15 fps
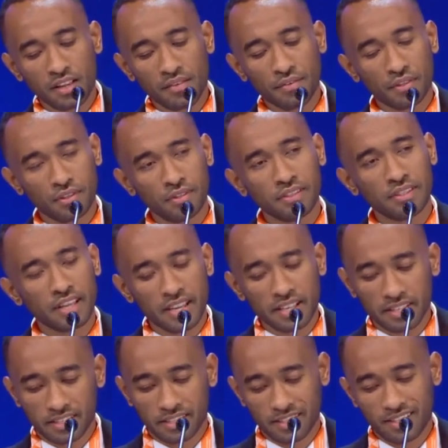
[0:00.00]
If we don't
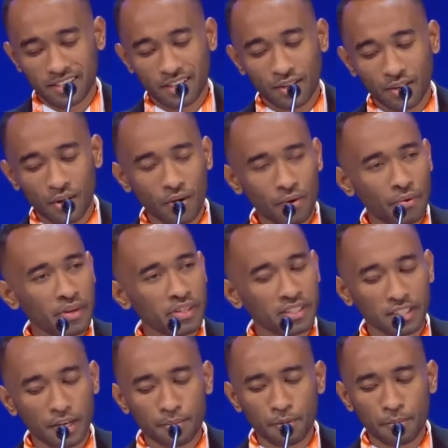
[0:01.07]
take
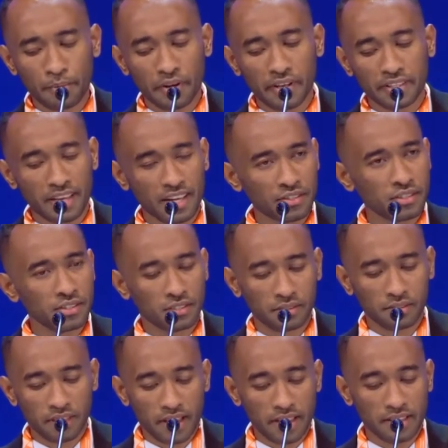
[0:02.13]
concrete and appropriate
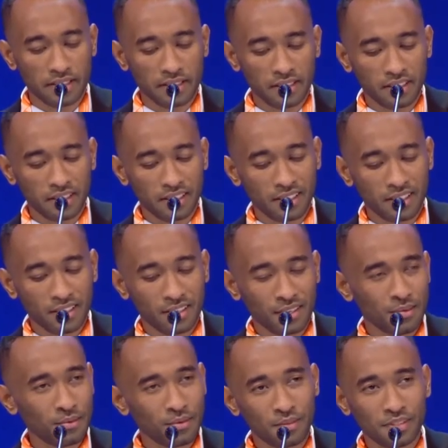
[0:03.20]
actions today,
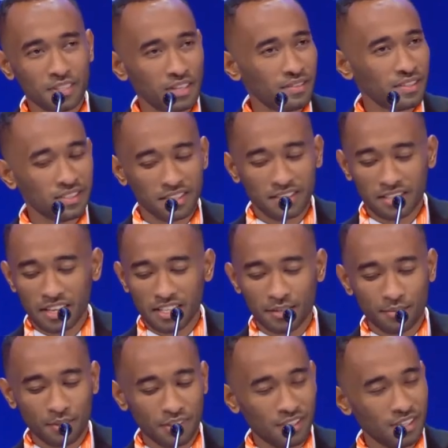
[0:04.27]
we won't have a
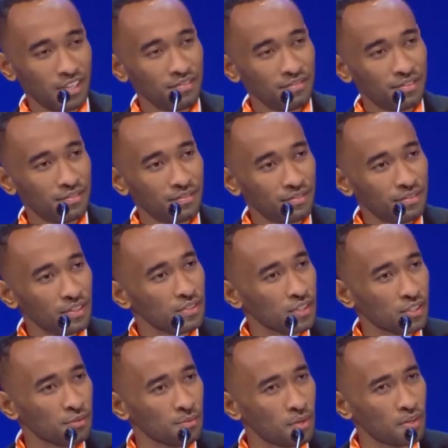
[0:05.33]
sustainable
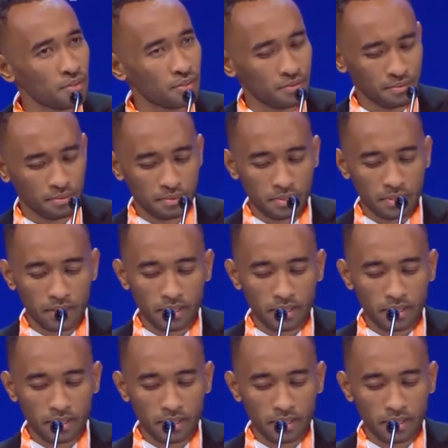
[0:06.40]
future tomorrow.